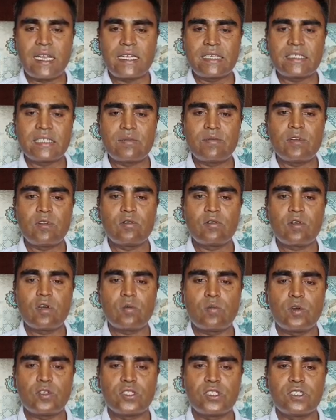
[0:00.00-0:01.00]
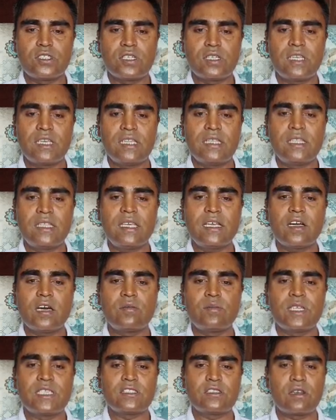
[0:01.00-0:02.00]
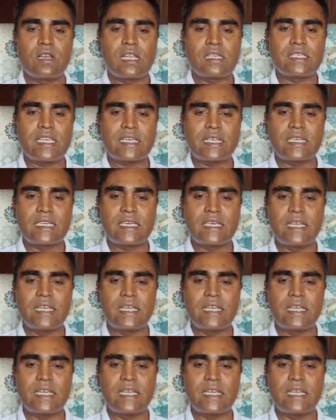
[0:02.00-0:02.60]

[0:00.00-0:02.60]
like 7 o'clock position in the conventional technique.